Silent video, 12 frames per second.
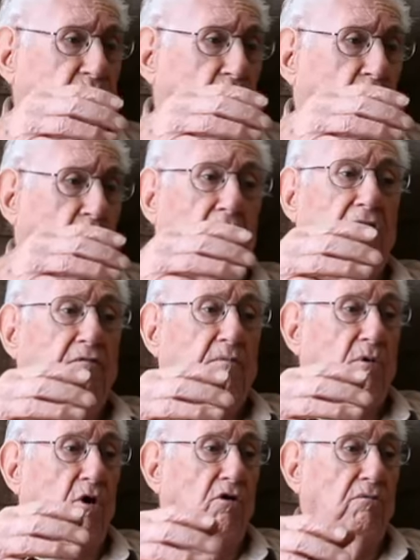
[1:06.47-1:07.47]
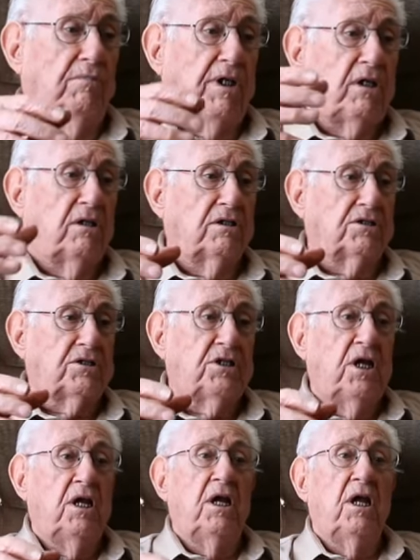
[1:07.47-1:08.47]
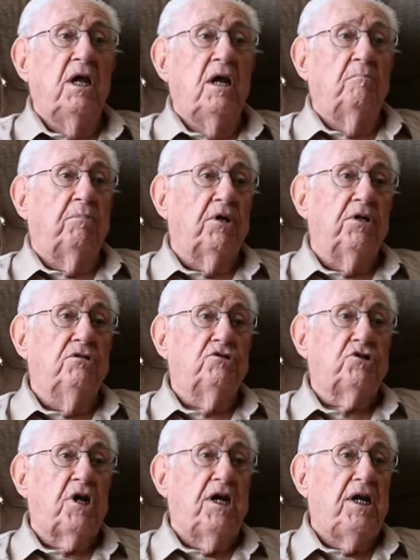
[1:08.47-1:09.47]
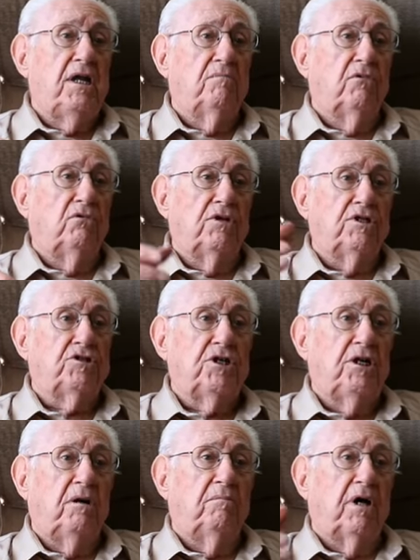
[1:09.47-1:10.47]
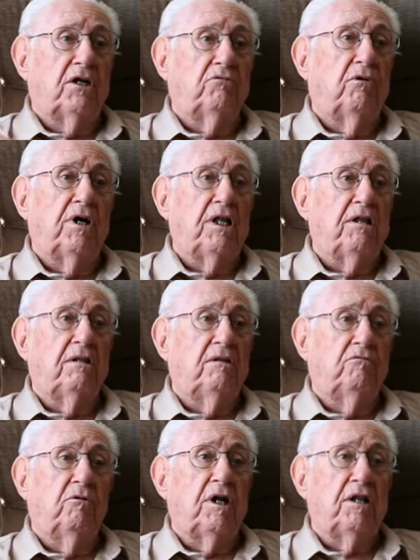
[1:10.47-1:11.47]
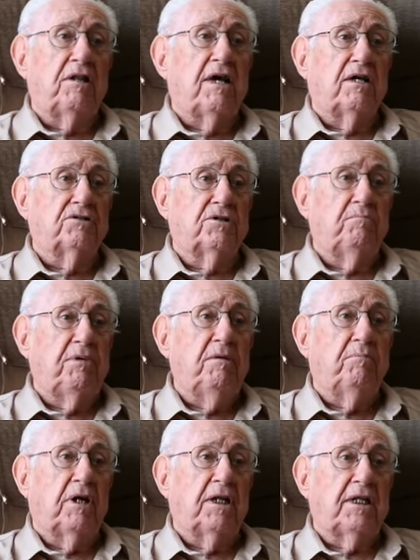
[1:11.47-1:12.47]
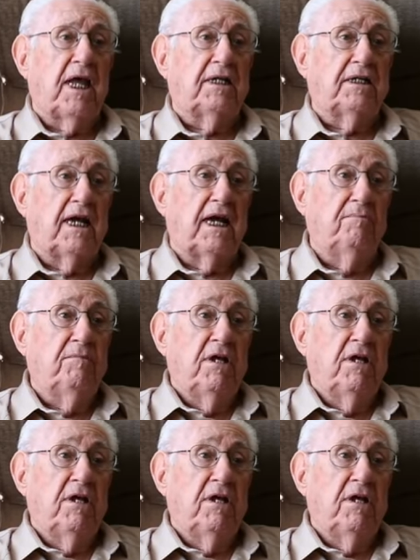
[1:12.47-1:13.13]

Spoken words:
were away from home because Purdue Stadium only seated about 20,000 people at that time.